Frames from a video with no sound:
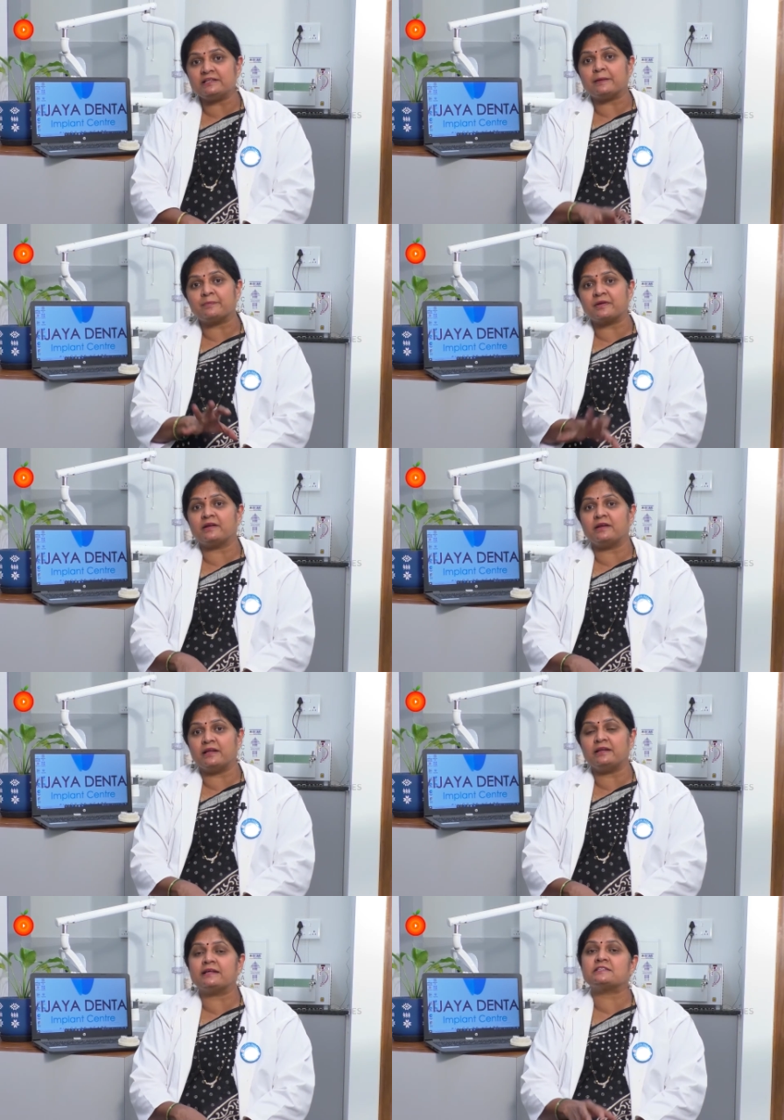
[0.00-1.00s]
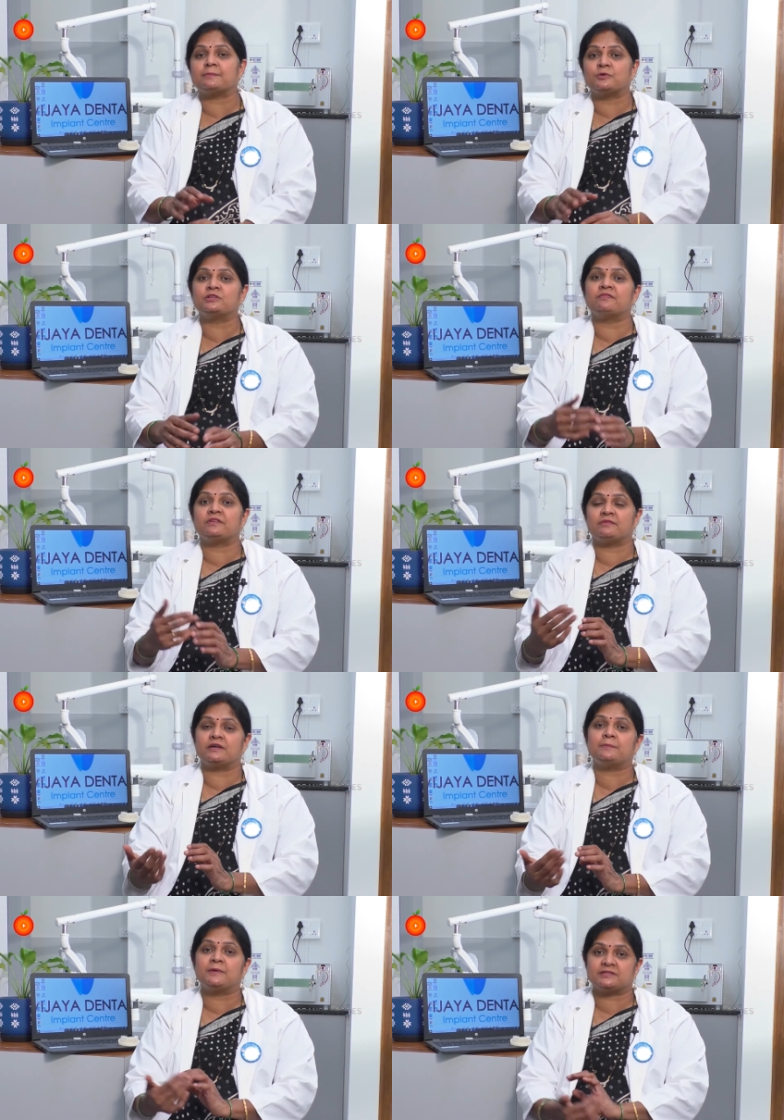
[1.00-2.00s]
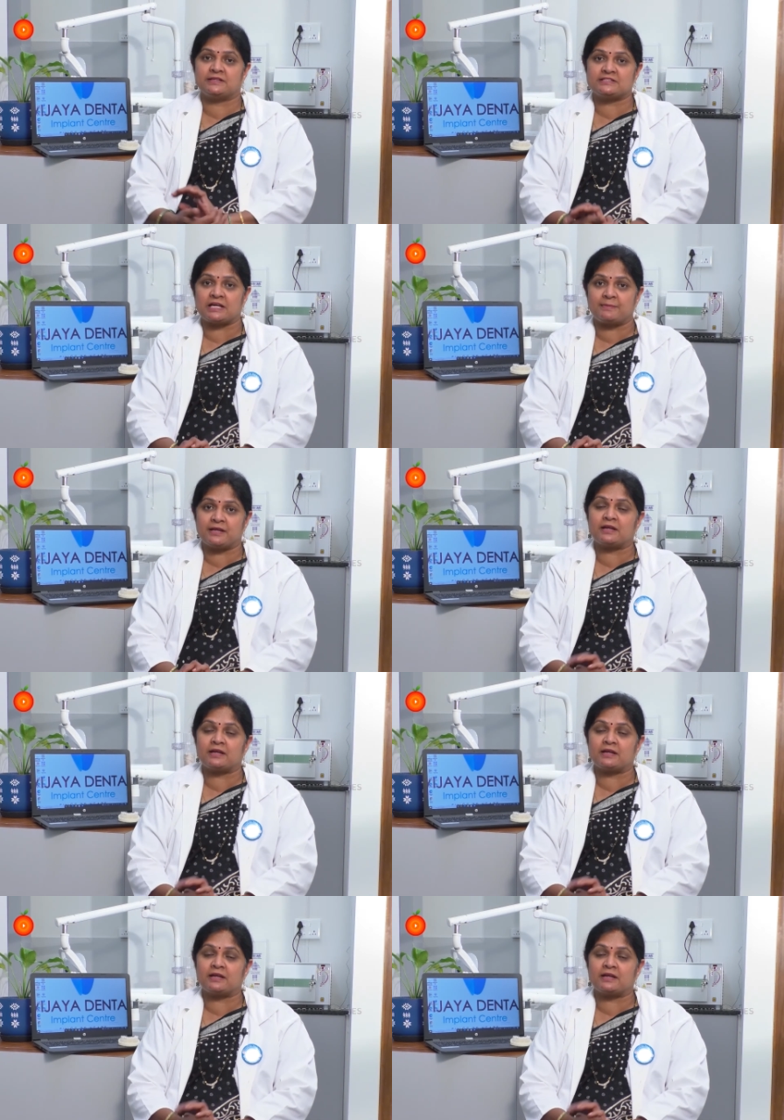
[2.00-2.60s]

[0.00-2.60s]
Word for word: temporarily like suppose if the one person is coming